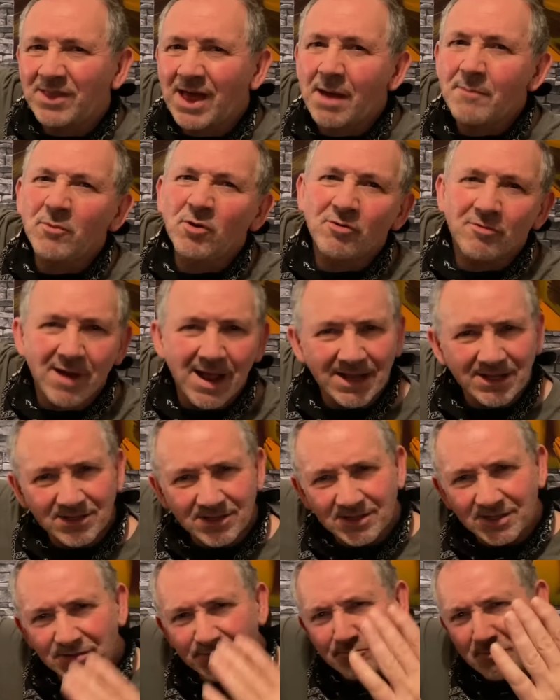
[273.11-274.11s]
that
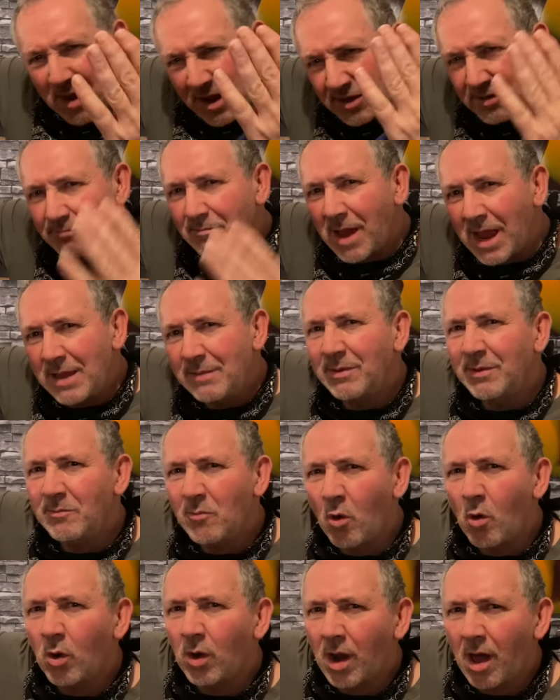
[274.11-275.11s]
Marantz is, is maybe
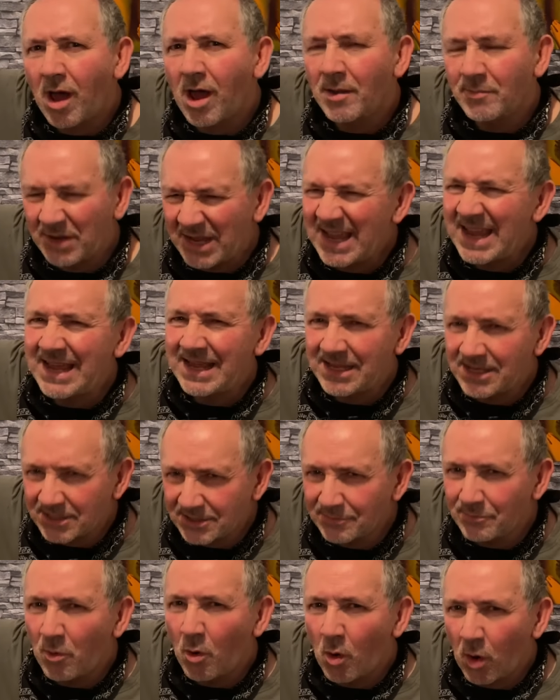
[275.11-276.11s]
more liable, it
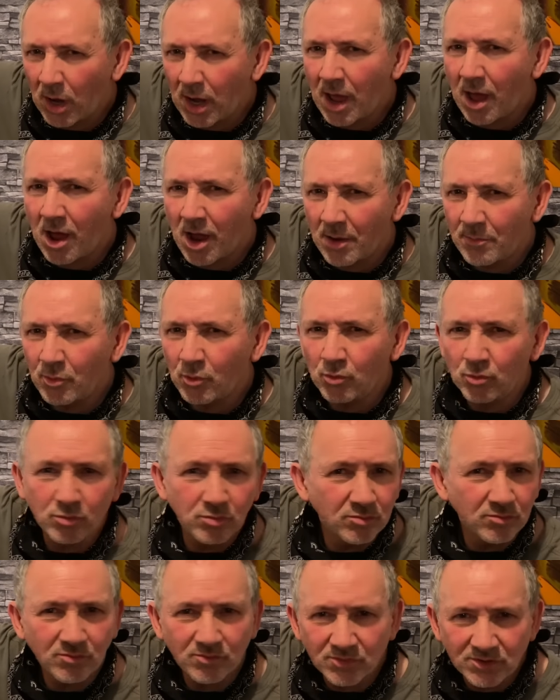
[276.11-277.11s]
is more liable
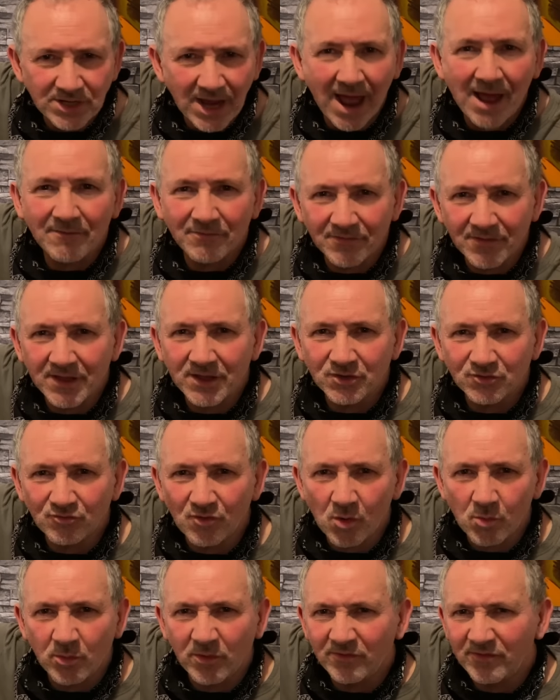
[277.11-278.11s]
to have things
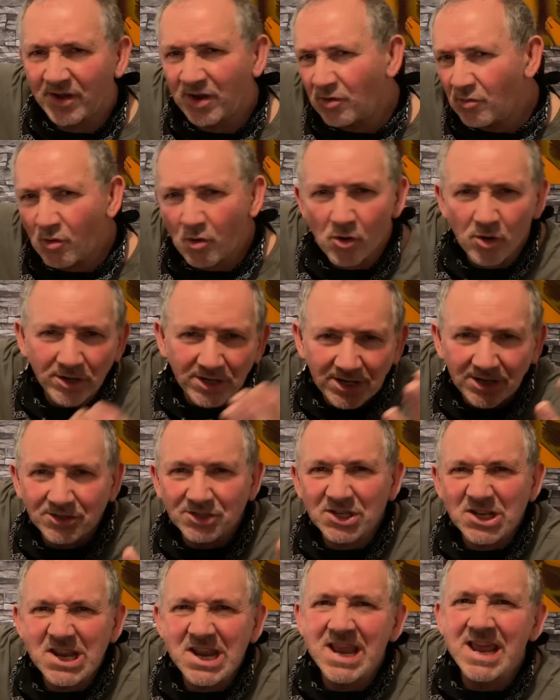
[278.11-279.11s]
wrong with it or you know
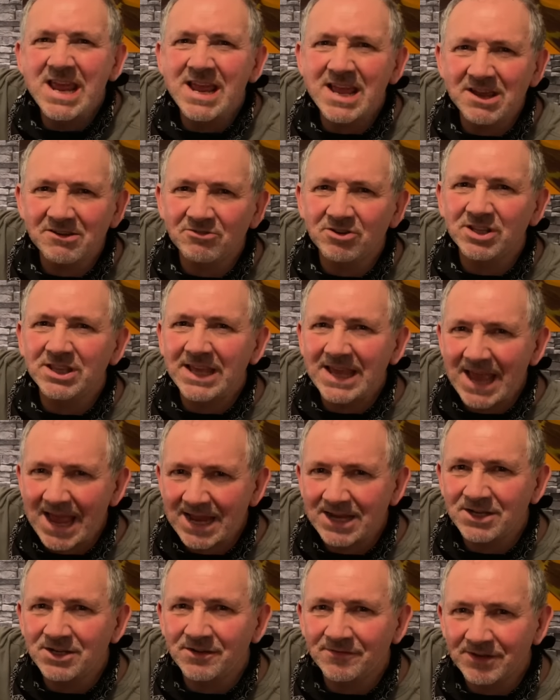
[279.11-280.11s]
it's nearer the
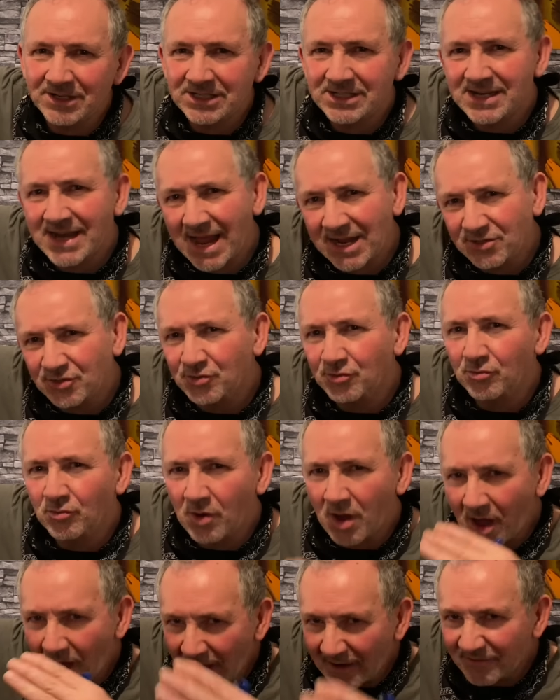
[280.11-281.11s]
end of its natural
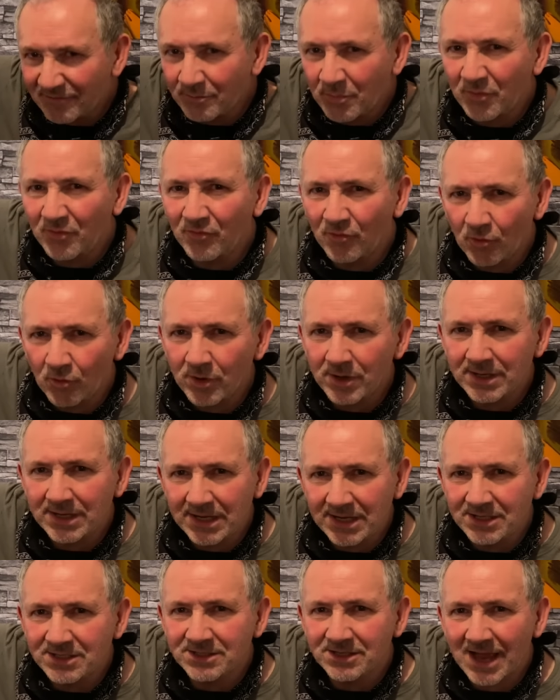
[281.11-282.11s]
life before it
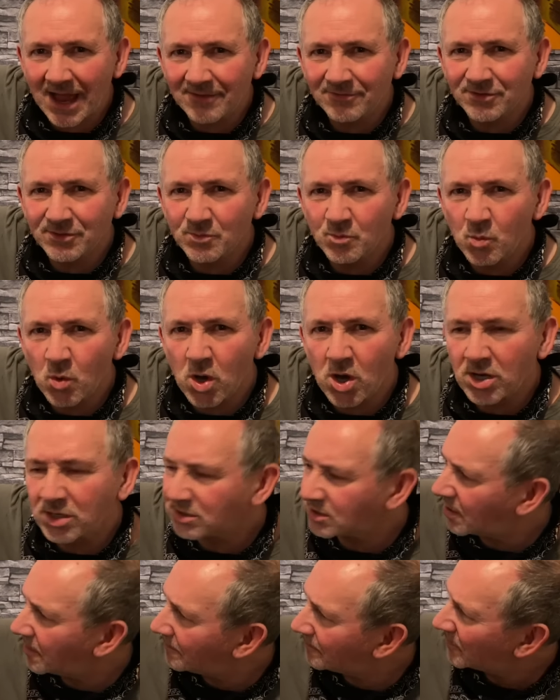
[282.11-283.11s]
needs to have some work
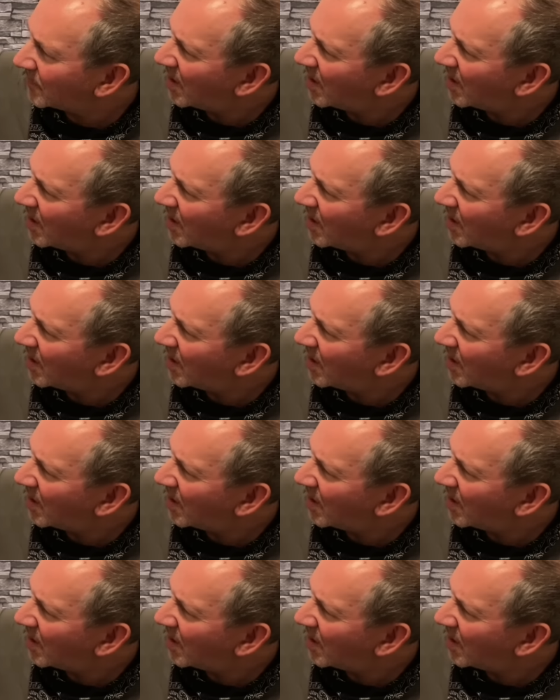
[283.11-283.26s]
done